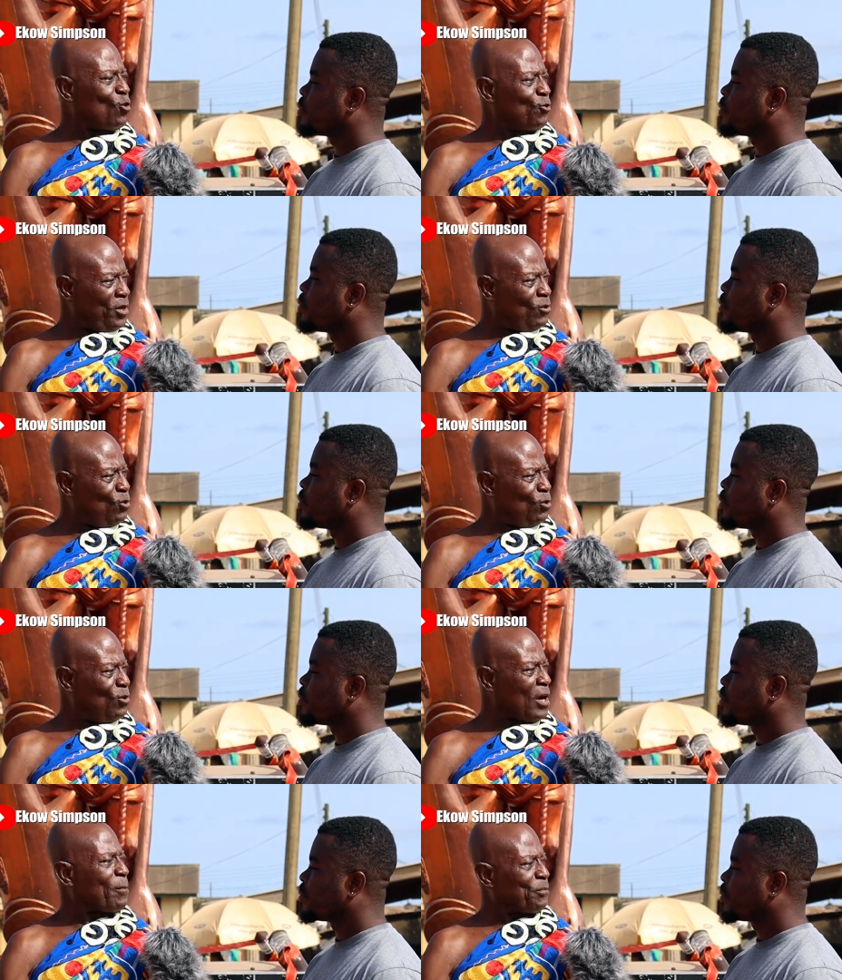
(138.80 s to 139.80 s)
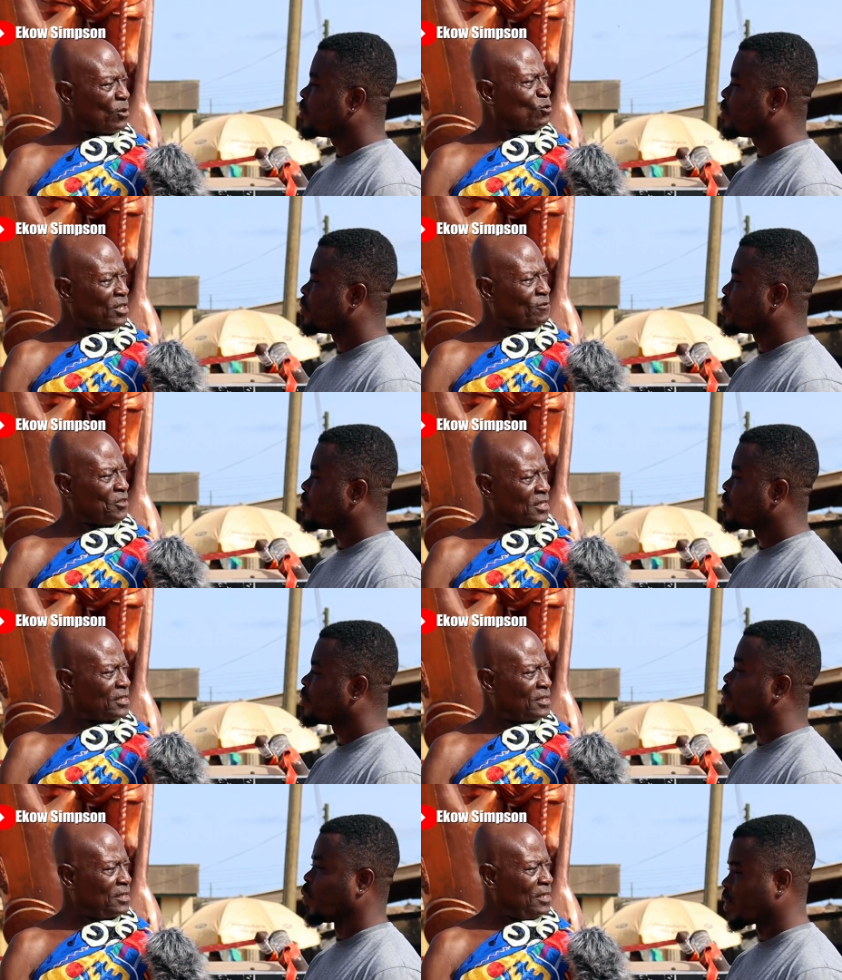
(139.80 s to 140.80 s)
Speaker 1: Owiredu Aprakun the
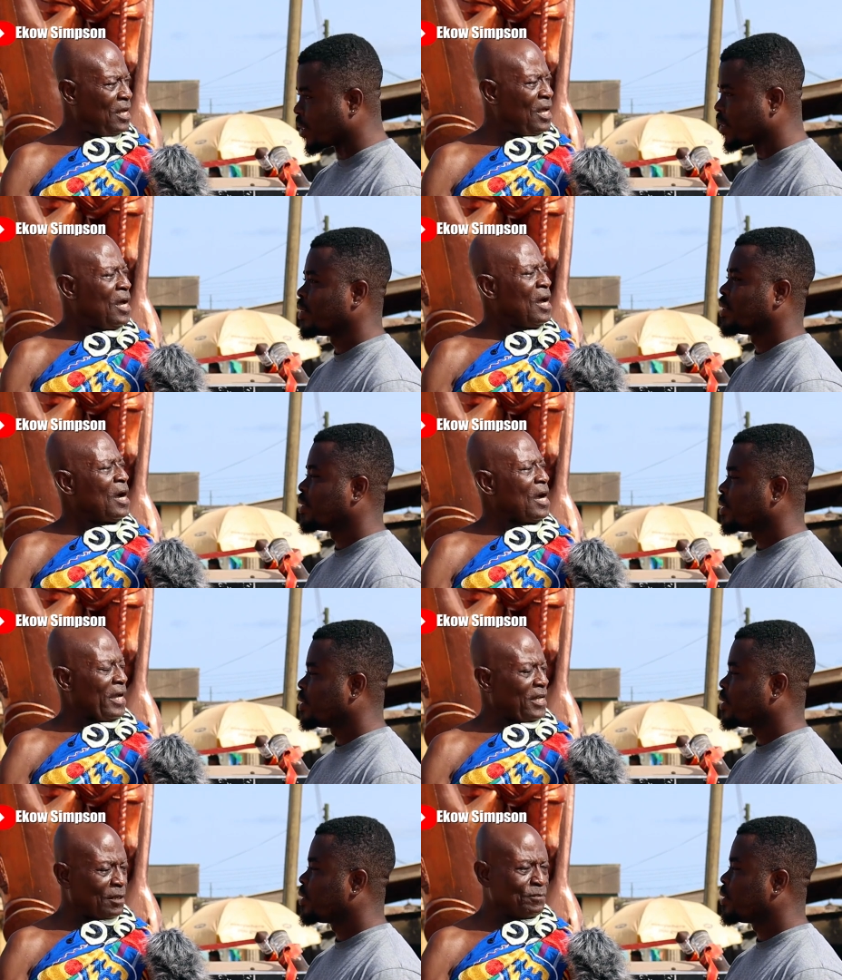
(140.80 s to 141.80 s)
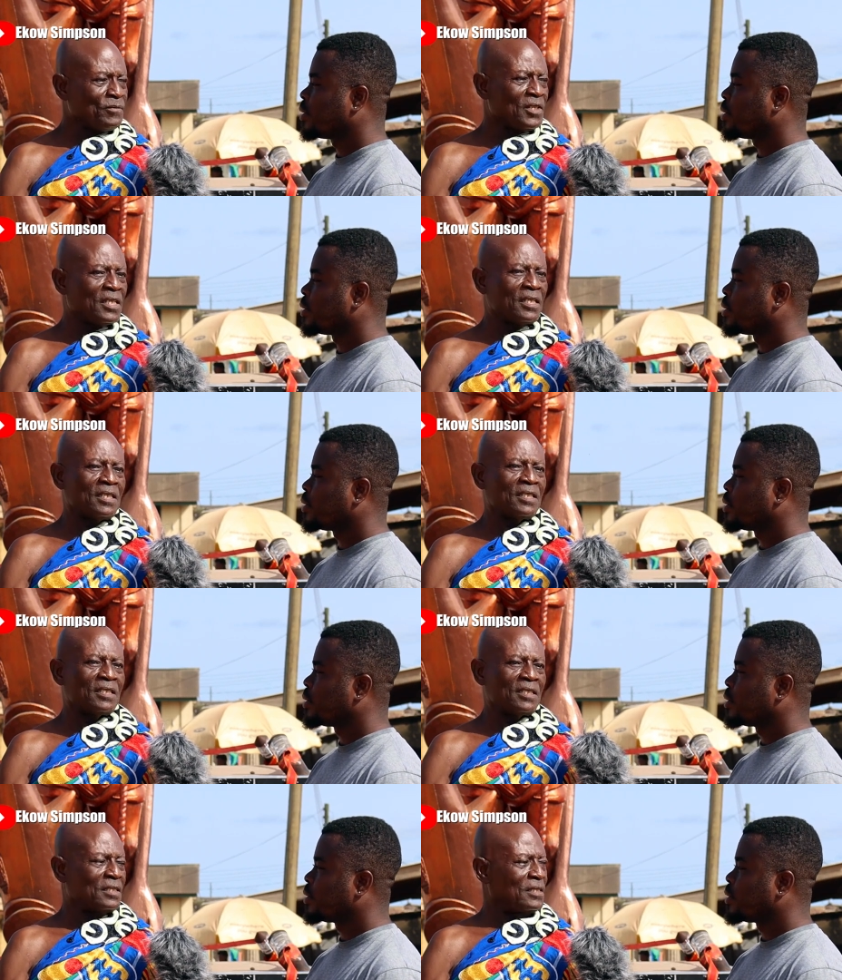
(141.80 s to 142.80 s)
First. I am
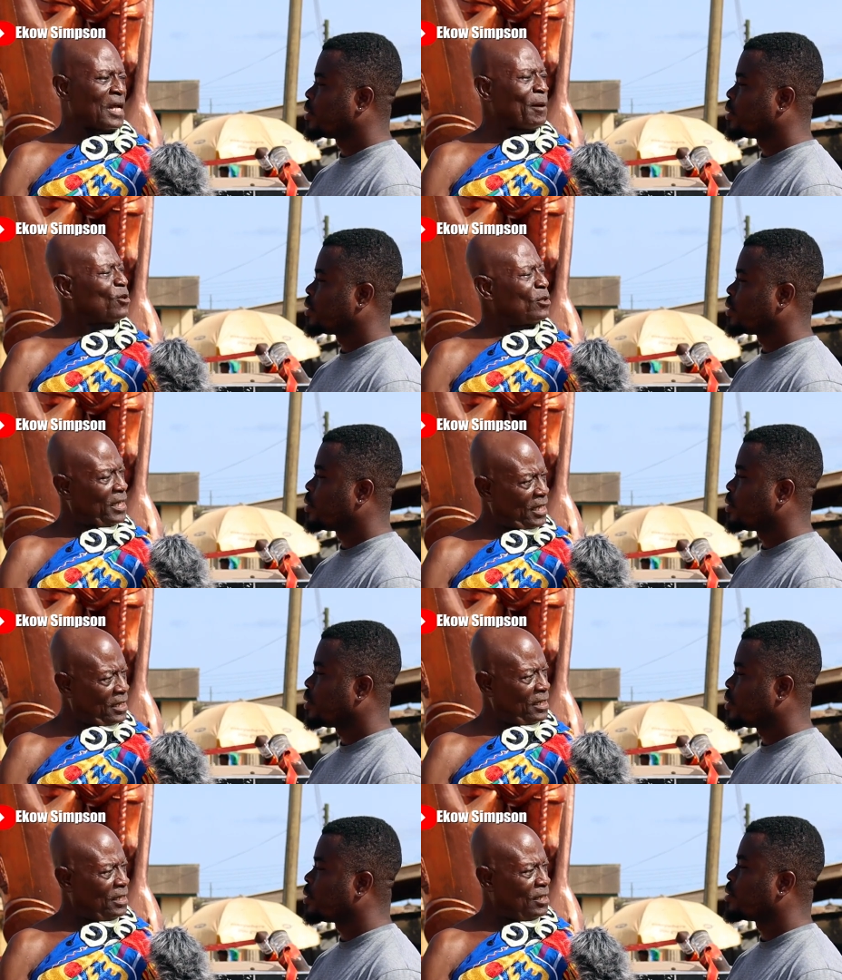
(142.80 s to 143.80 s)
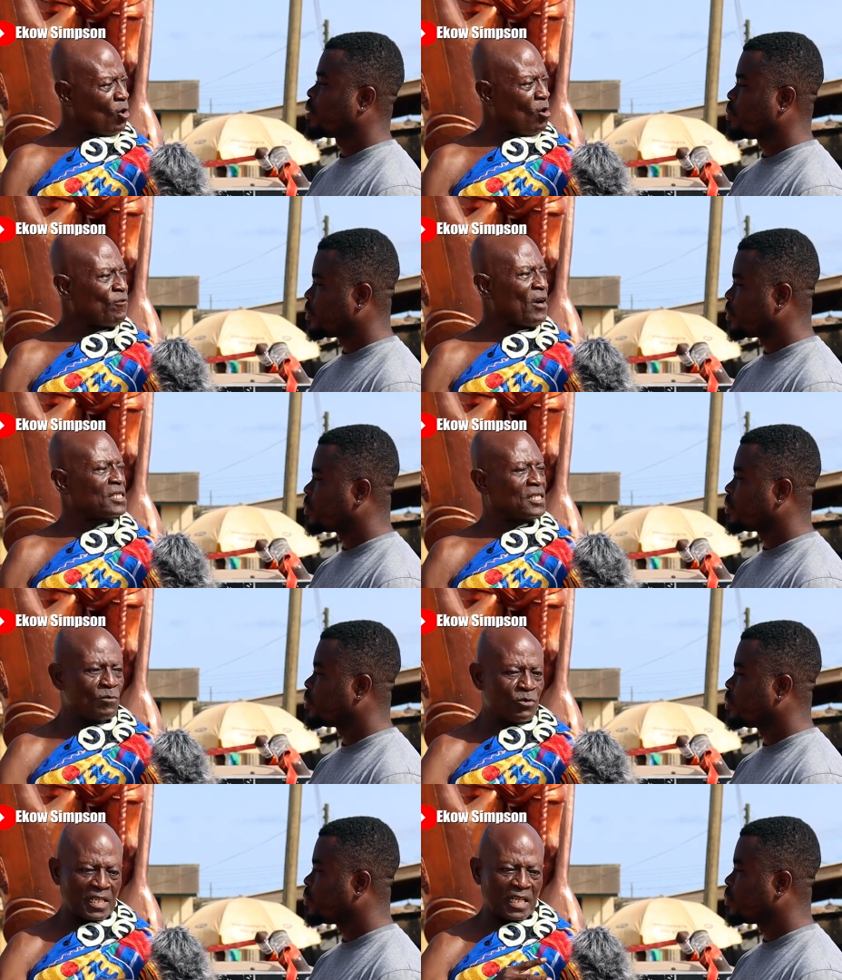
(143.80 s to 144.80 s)
the Dabiohin of
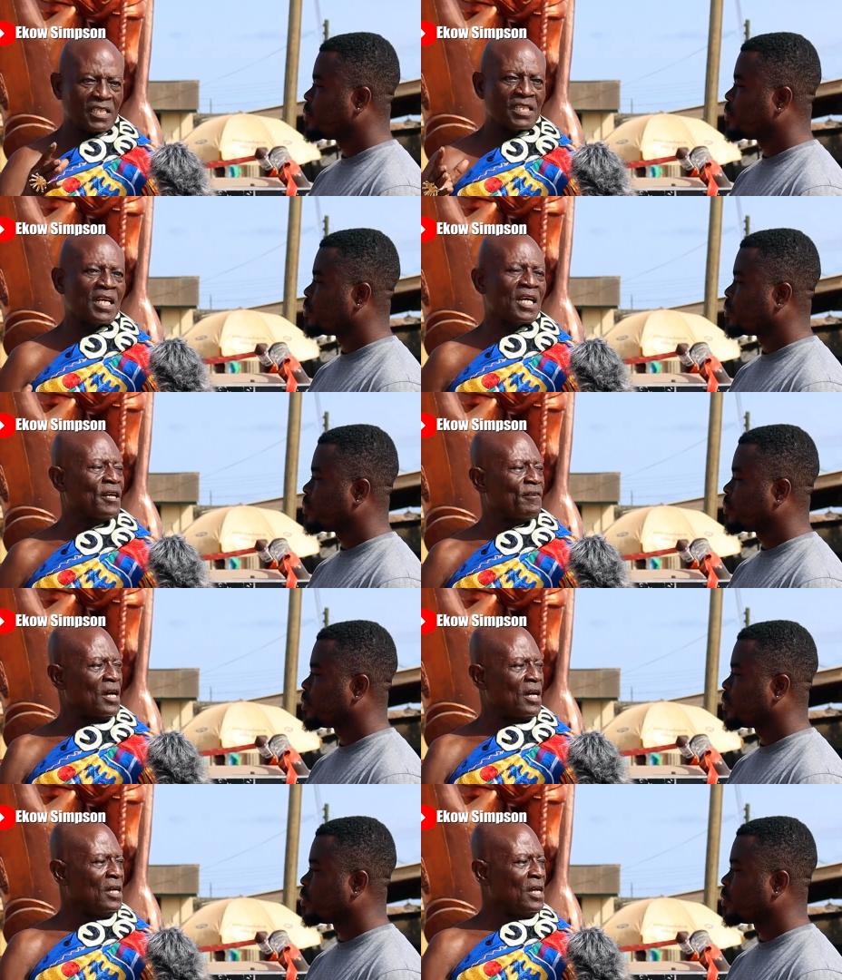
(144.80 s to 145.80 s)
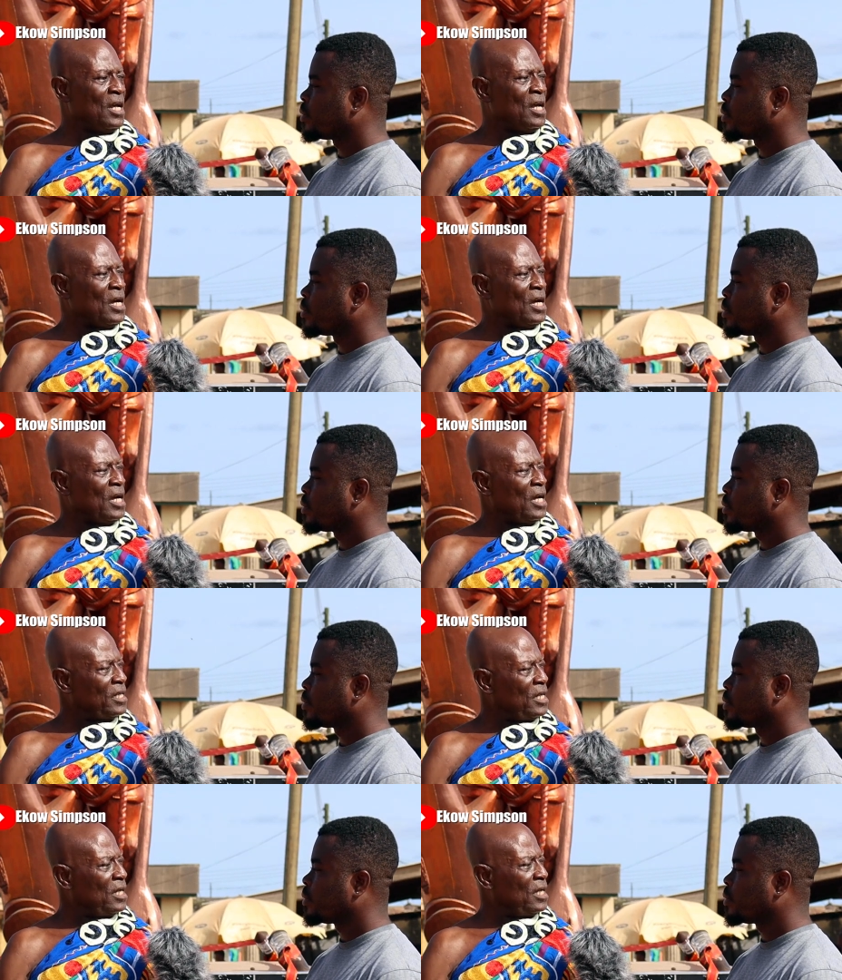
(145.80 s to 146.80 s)
Asebu Traditional Area
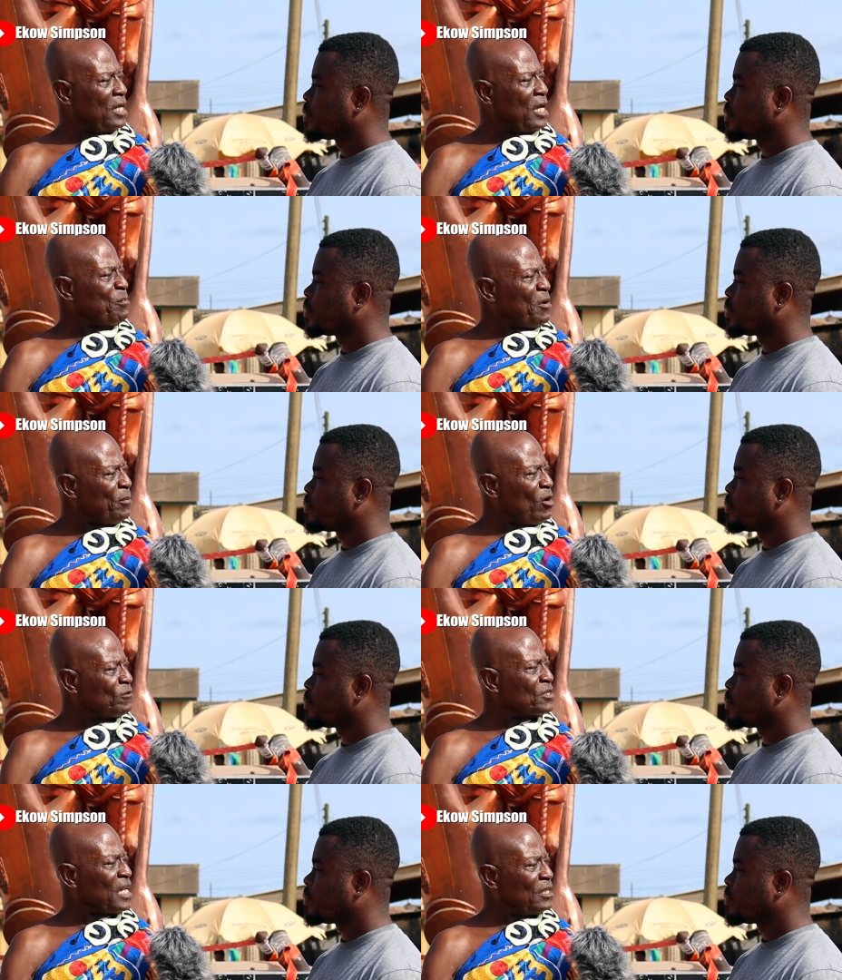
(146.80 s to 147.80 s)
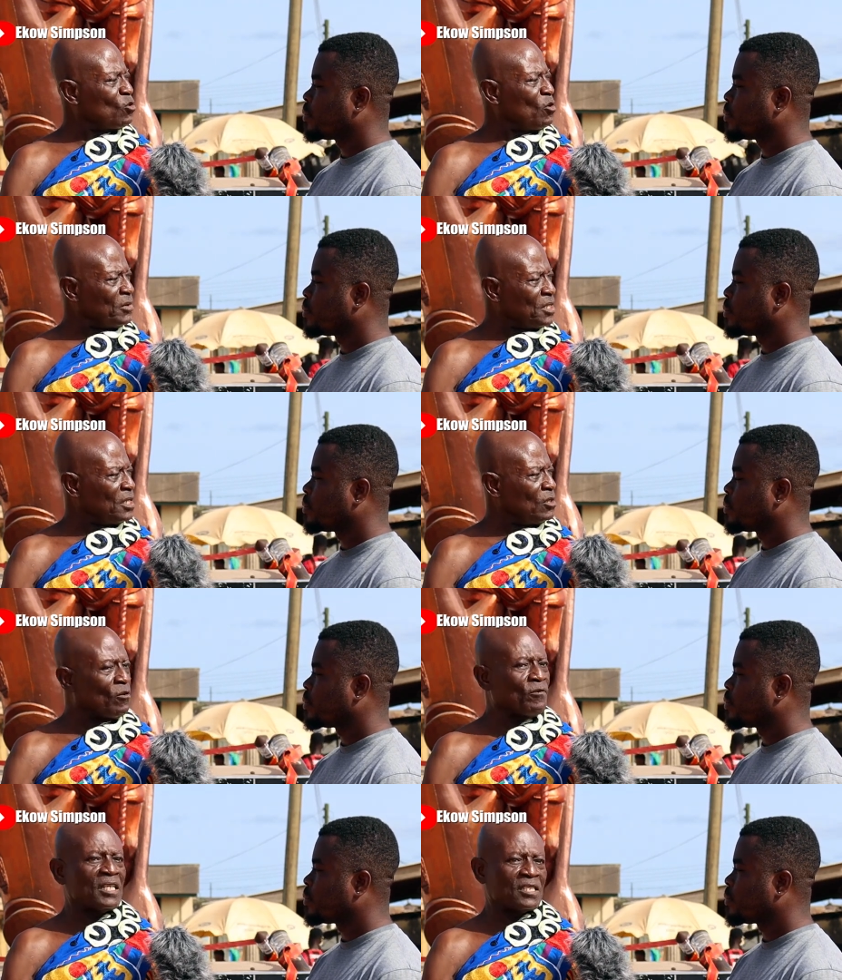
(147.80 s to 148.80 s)
and uh, a member of Standing Committee
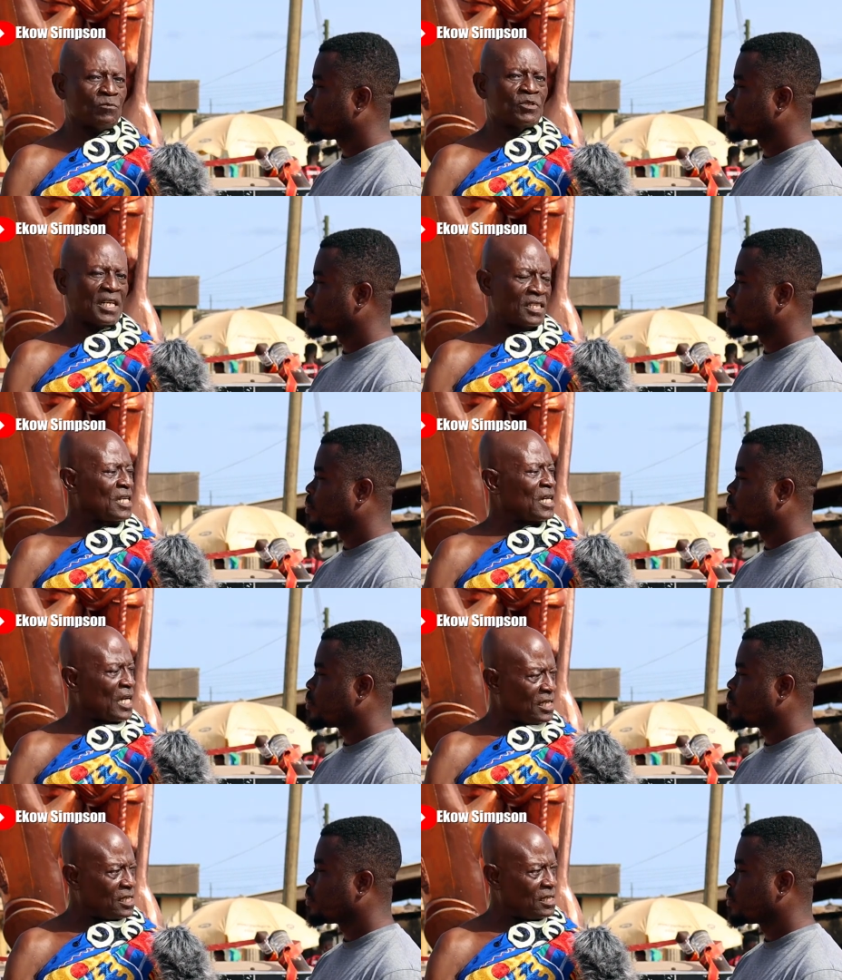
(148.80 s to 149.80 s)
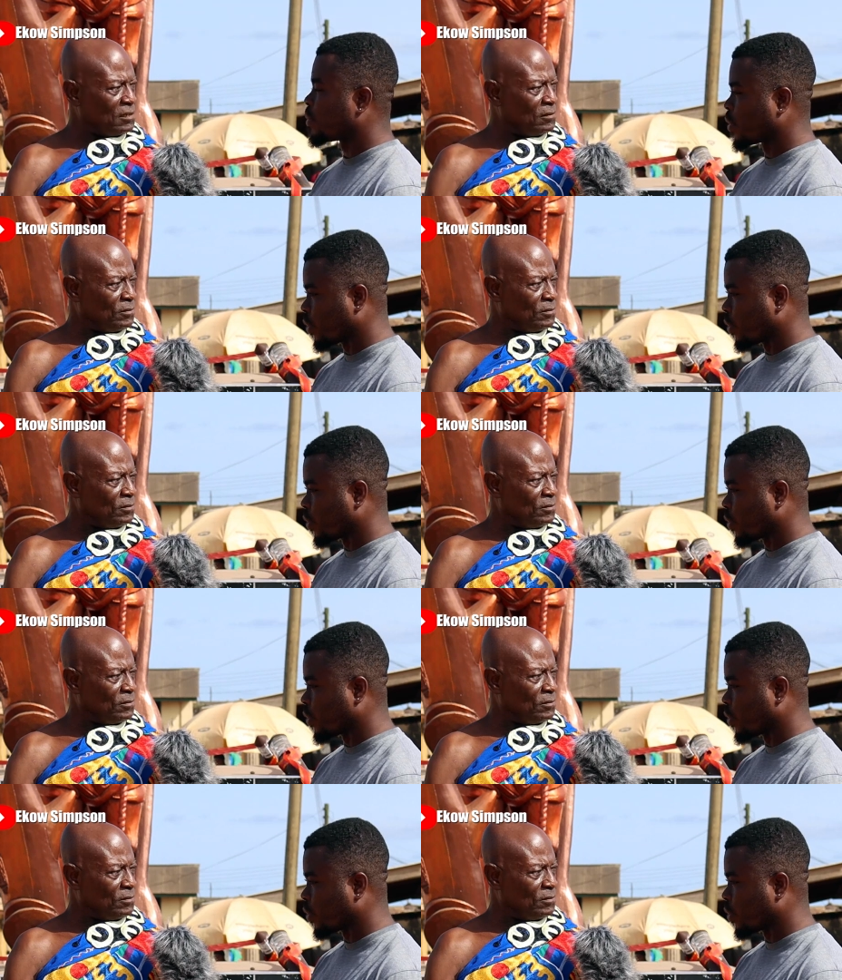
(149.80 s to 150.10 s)
of Asebu Traditional Council.